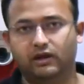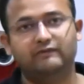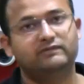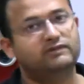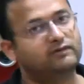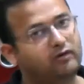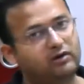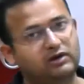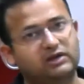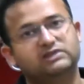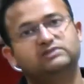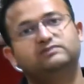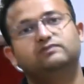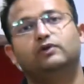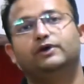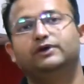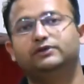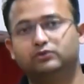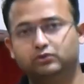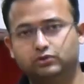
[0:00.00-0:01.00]
If the water is
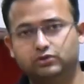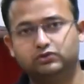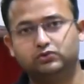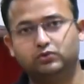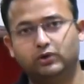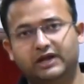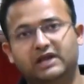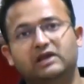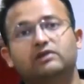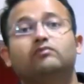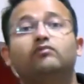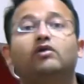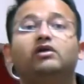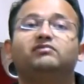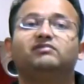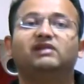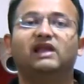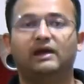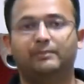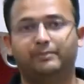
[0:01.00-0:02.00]
flowing through the soil,
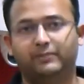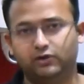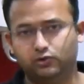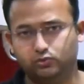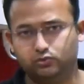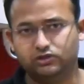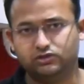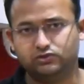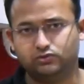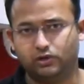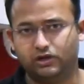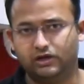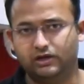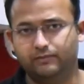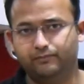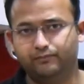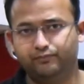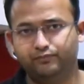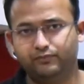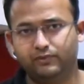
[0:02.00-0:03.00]
what will happen to the soil?
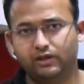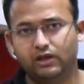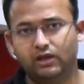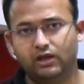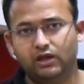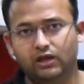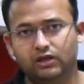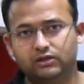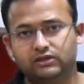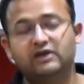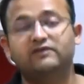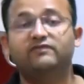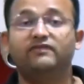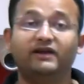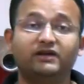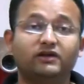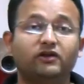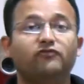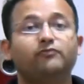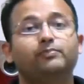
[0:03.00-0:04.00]
The
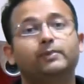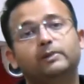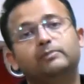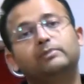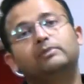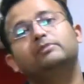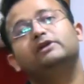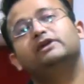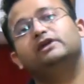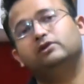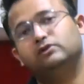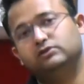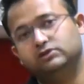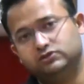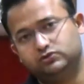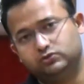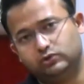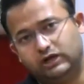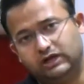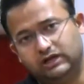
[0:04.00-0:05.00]
effect of permeability on
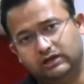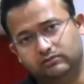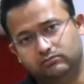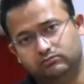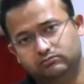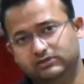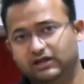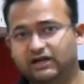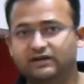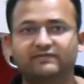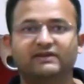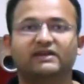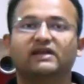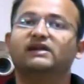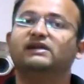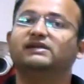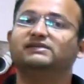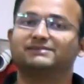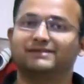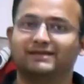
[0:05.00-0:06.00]
the soil that we
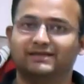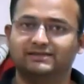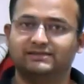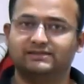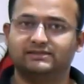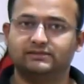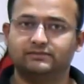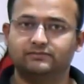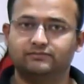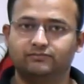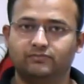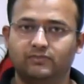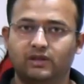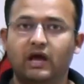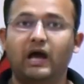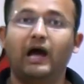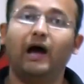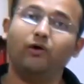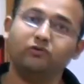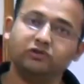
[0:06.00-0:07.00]
can discuss.
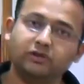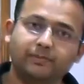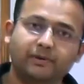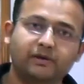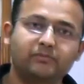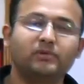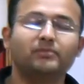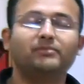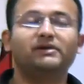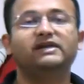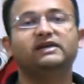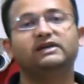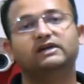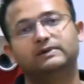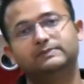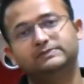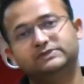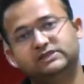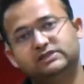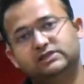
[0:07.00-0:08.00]
How the permeability
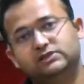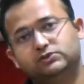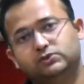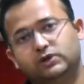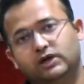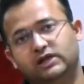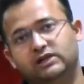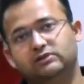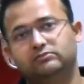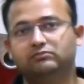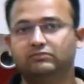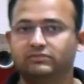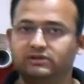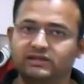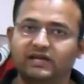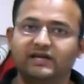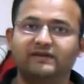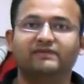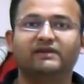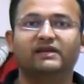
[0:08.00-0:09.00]
comes in the soil
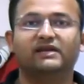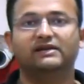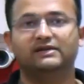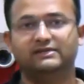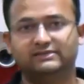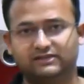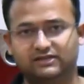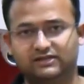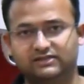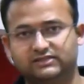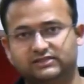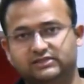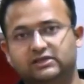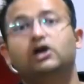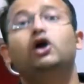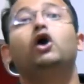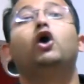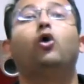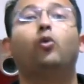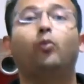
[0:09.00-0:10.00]
that we can discuss.
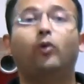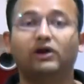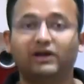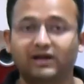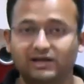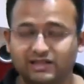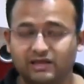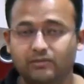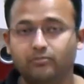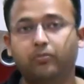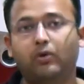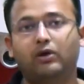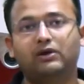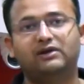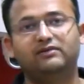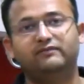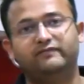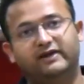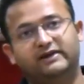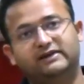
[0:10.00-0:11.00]
What are the
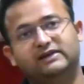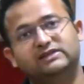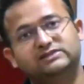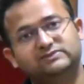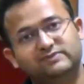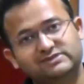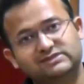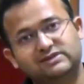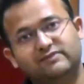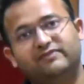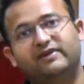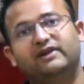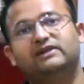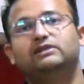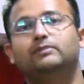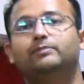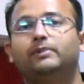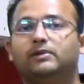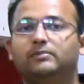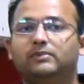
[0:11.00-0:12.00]
important factors which
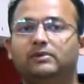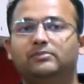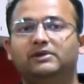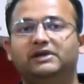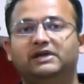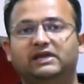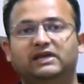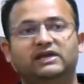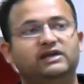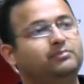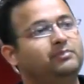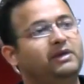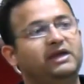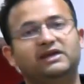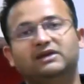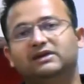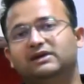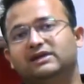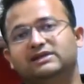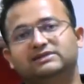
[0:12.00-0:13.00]
affect the permeability? It may
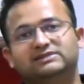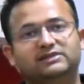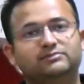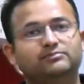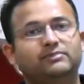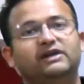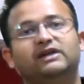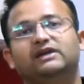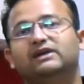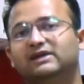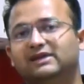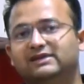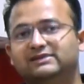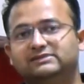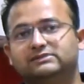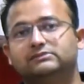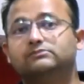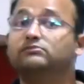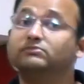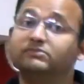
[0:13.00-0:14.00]
increase, it may
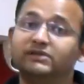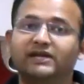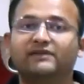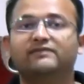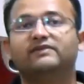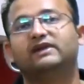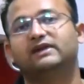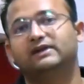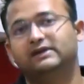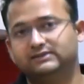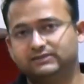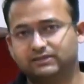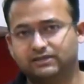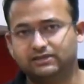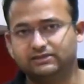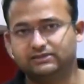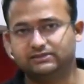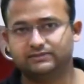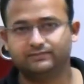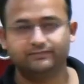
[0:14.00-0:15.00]
decrease that we can
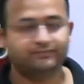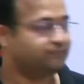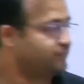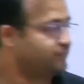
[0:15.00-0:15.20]
discuss.